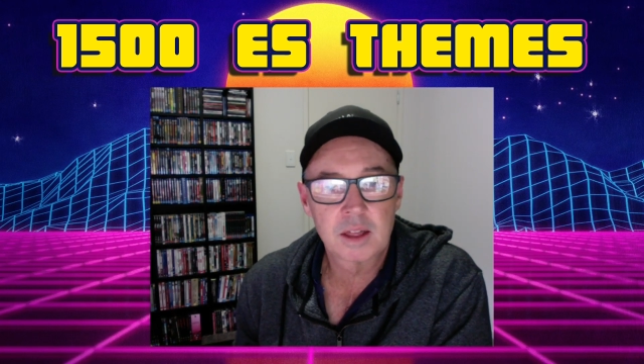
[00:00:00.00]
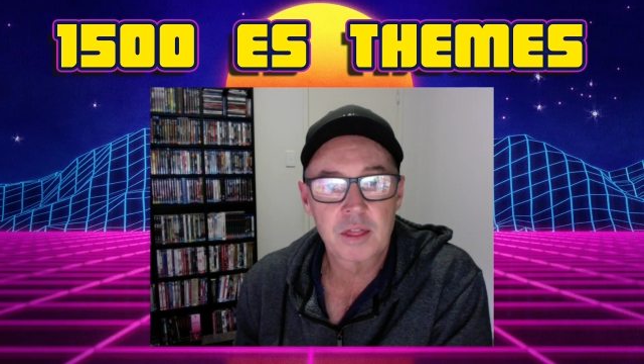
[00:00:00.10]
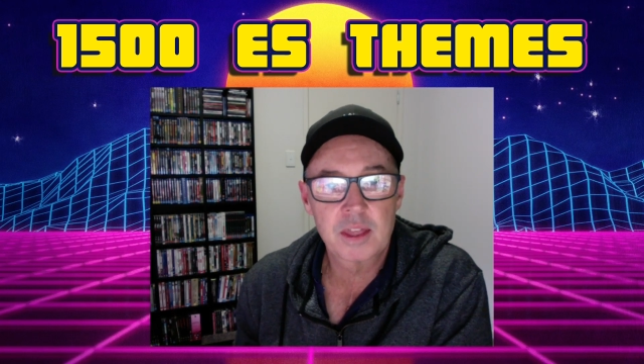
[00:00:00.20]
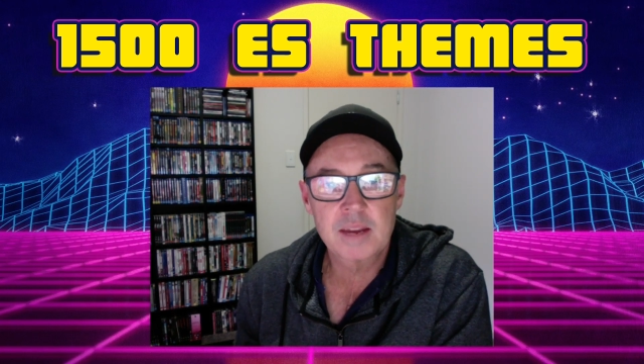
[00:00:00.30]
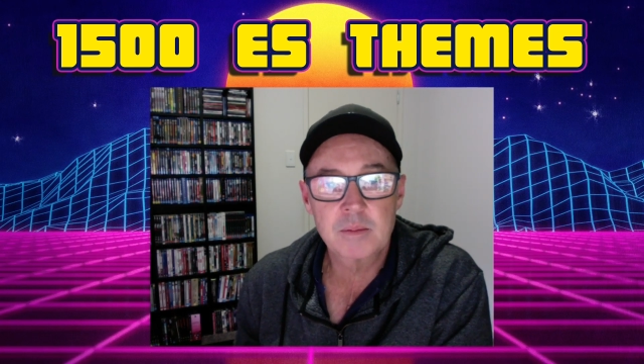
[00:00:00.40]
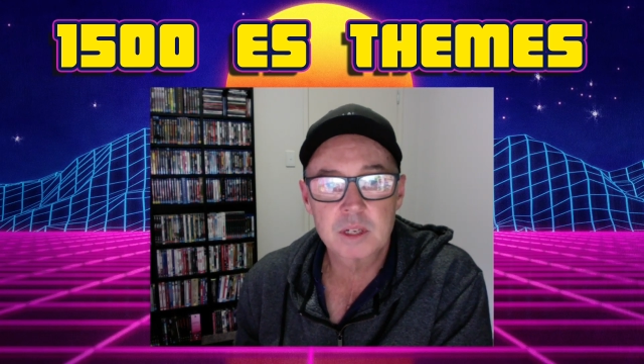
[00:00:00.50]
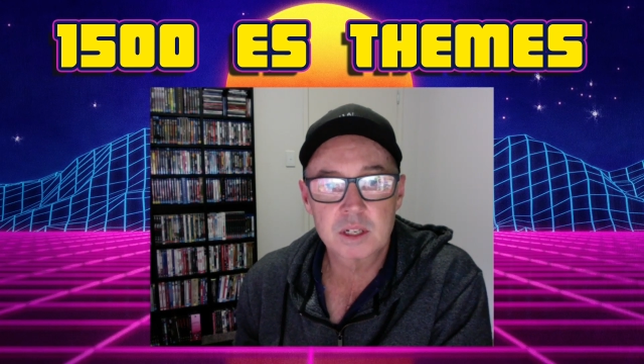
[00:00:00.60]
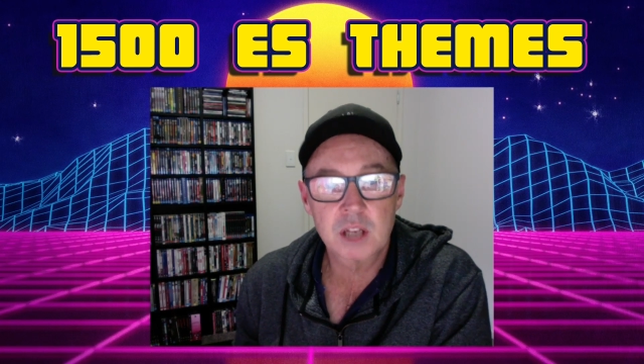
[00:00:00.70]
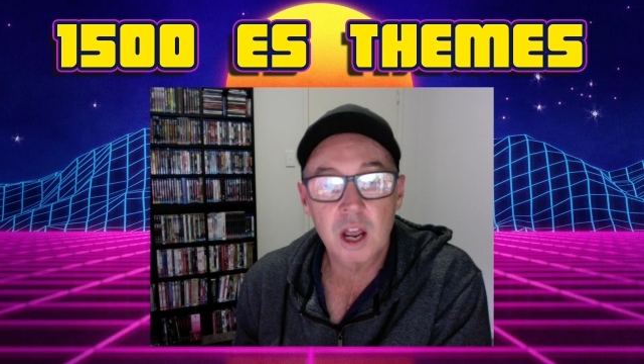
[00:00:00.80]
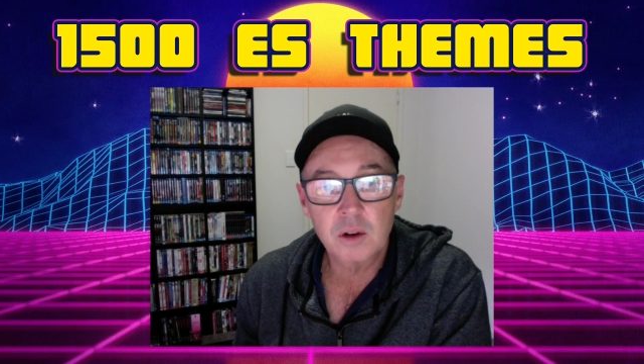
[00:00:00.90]
themes
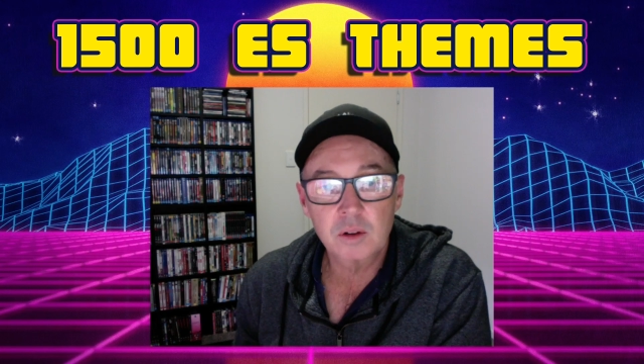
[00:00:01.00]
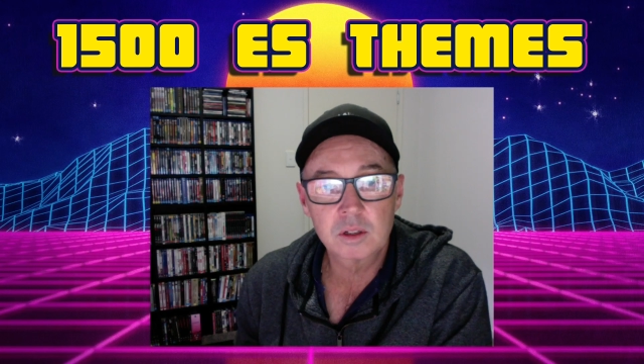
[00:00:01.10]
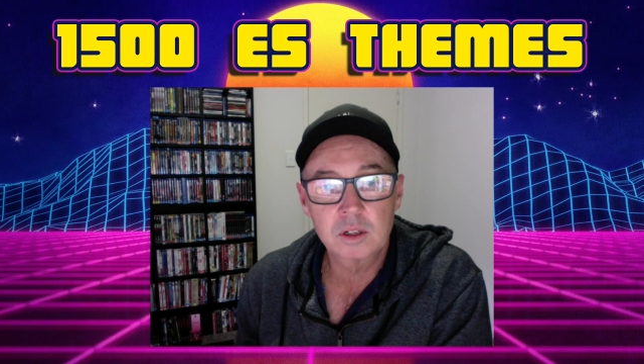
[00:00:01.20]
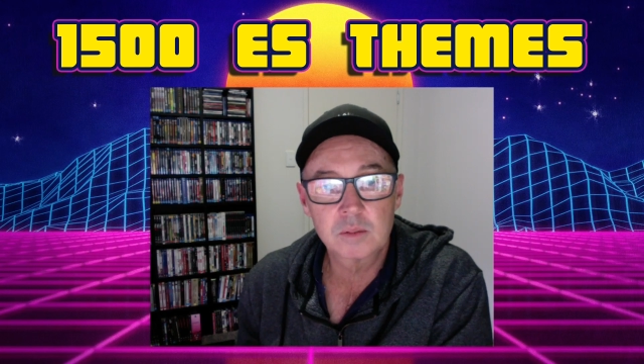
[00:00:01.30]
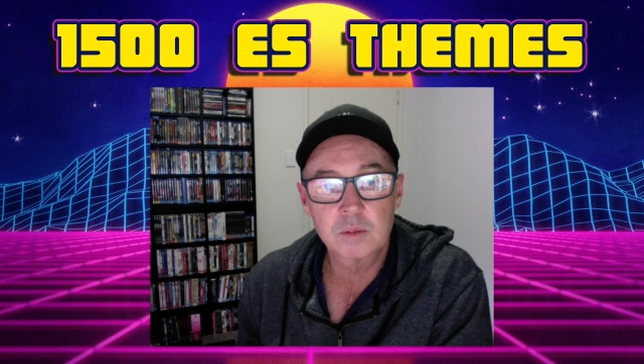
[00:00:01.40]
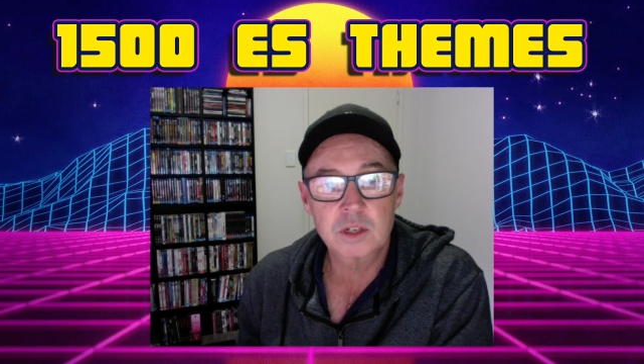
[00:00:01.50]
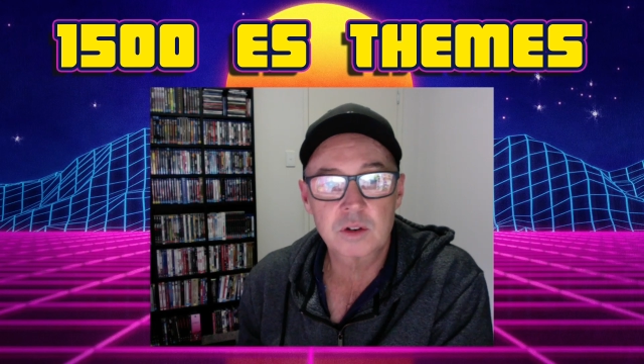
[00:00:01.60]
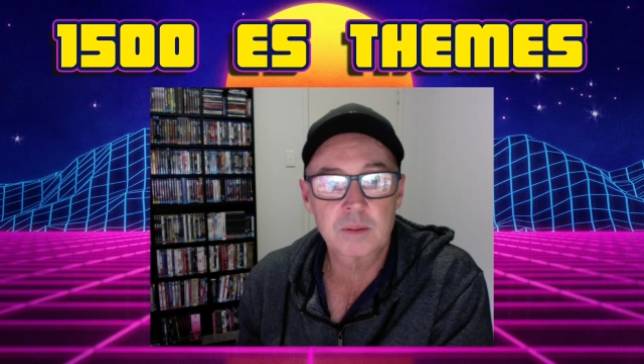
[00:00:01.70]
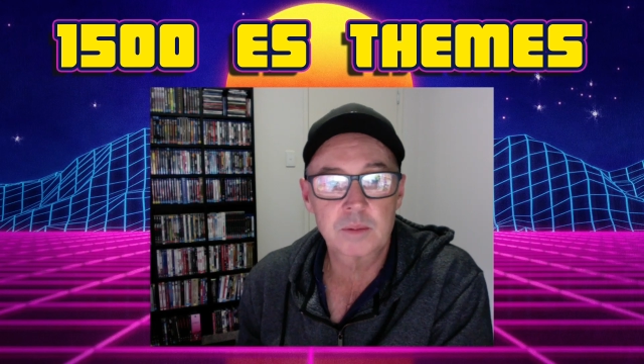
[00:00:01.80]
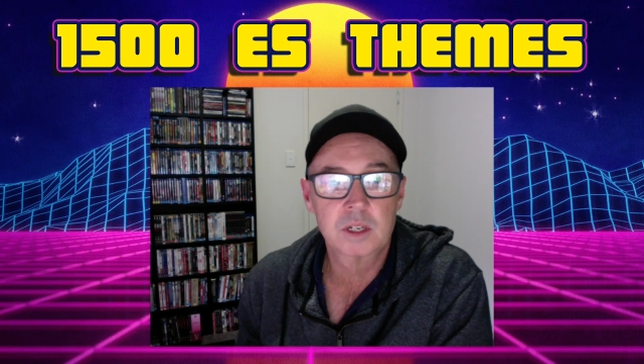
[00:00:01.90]
in total on my script,